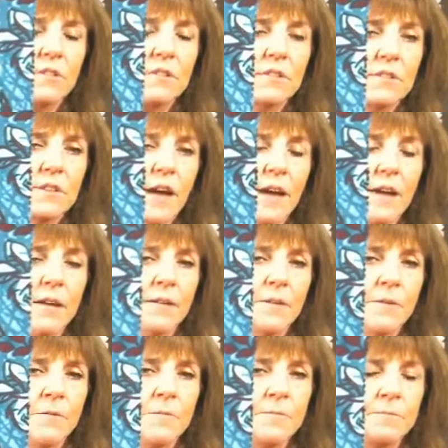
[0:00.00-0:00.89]
design.
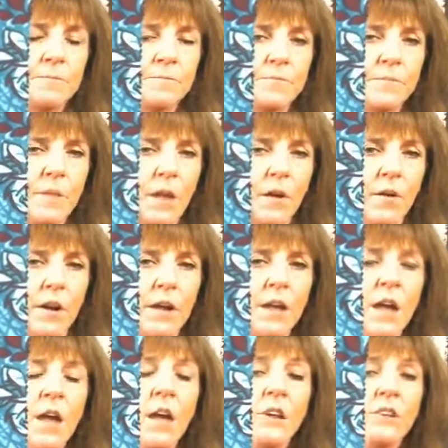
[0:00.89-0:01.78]
All
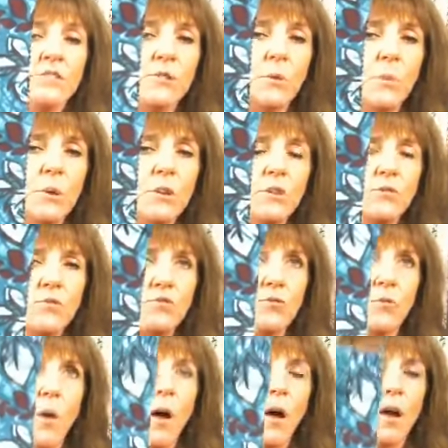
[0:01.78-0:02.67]
right. So when you
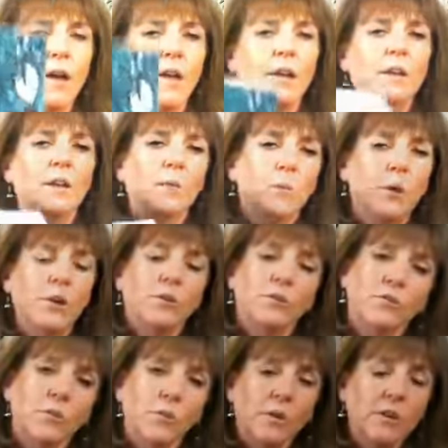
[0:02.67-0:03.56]
draw it, what
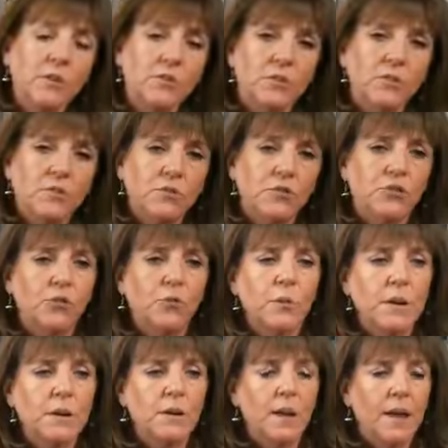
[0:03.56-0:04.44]
you're doing is you're
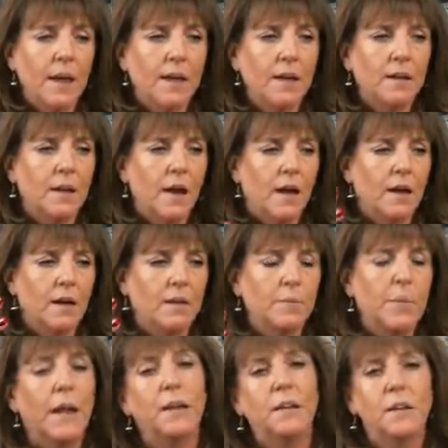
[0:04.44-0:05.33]
doing a
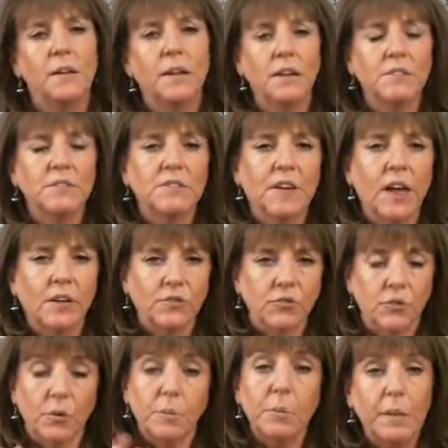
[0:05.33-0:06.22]
pen and ink
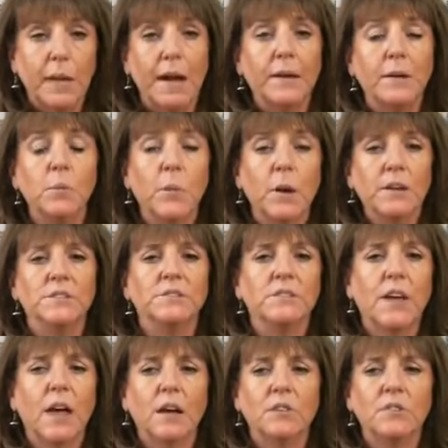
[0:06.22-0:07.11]
sketch or a black and white
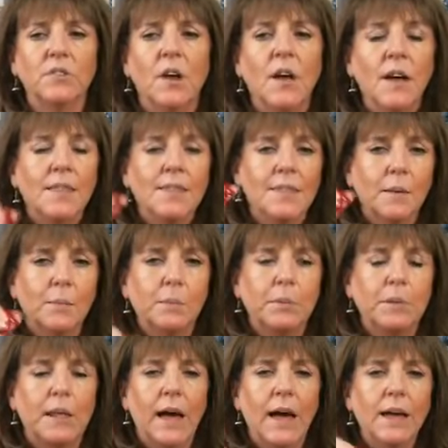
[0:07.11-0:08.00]
sketch. The
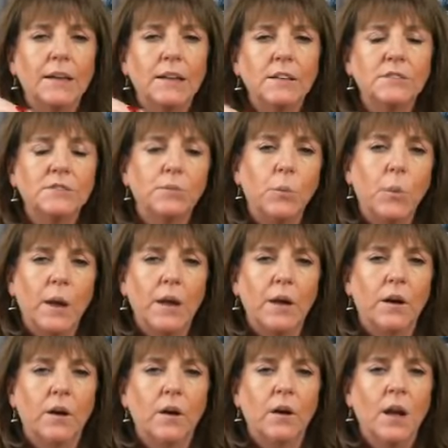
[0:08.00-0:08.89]
black is
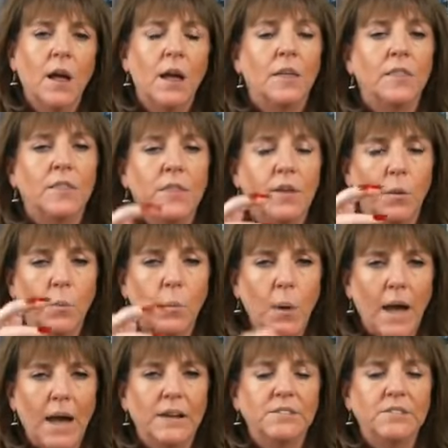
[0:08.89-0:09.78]
where the
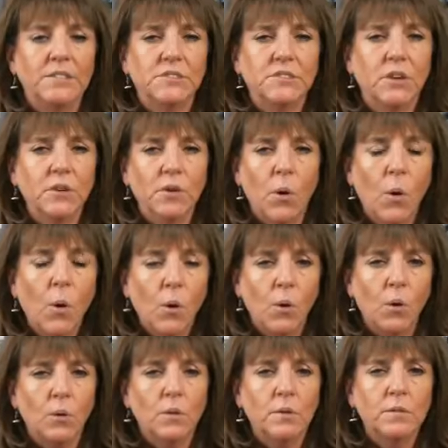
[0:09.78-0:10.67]
wax is going to
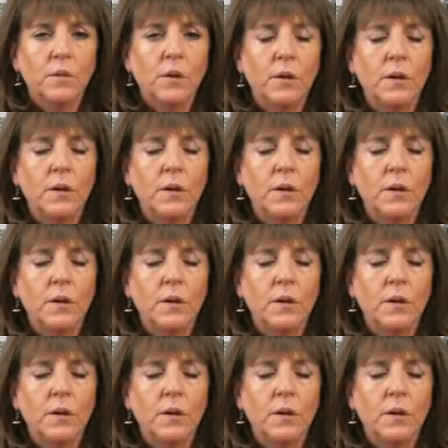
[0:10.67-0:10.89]
hold.